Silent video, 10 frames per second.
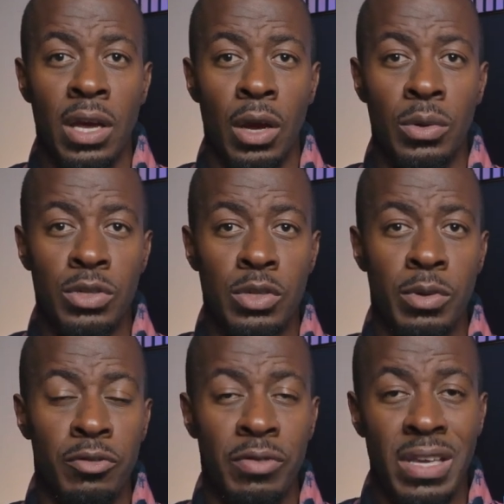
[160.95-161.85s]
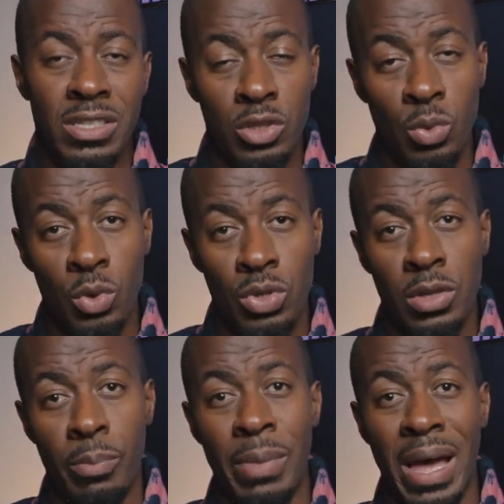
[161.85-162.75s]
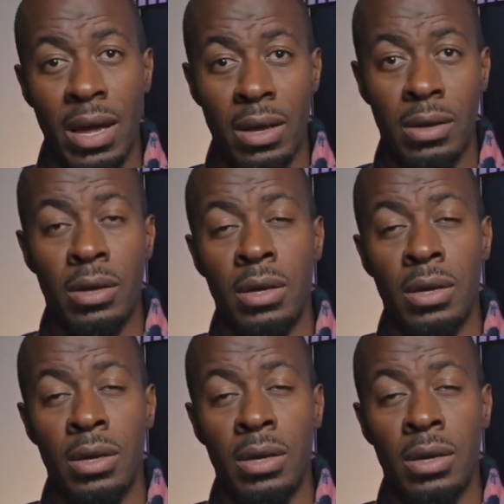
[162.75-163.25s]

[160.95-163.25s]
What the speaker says: going to be facing towards the back